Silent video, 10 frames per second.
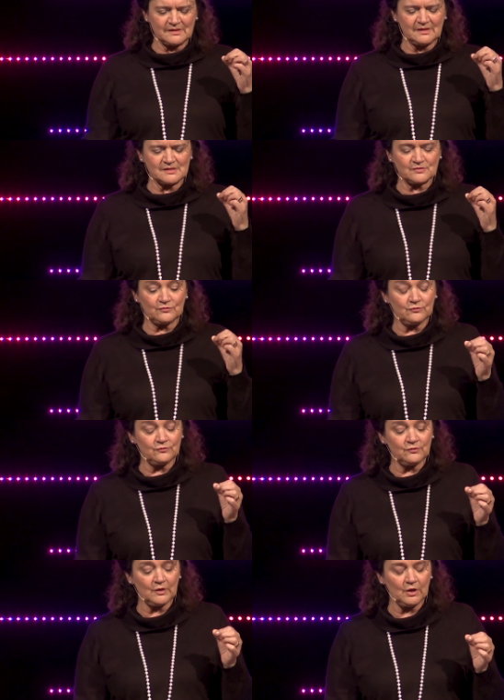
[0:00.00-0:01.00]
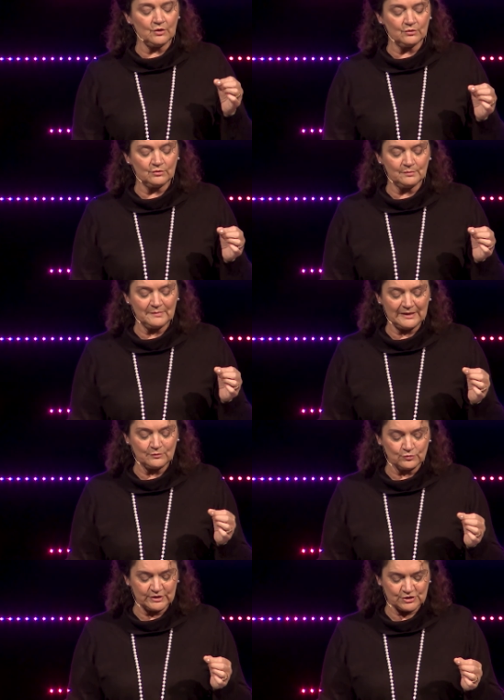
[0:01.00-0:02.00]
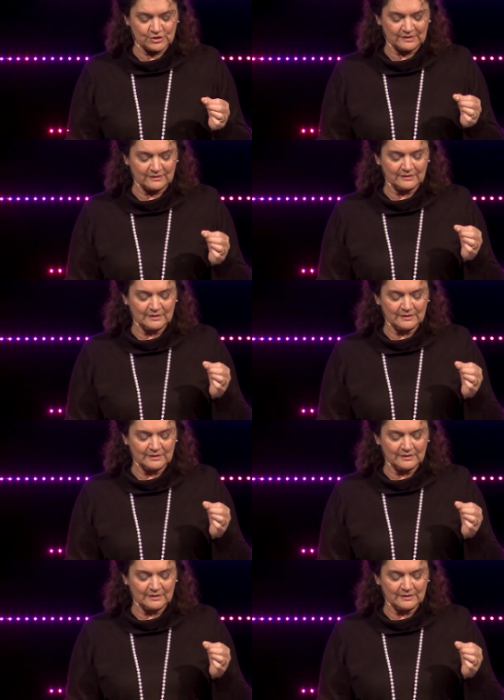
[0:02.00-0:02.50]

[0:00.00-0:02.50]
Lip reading: its flow may richer,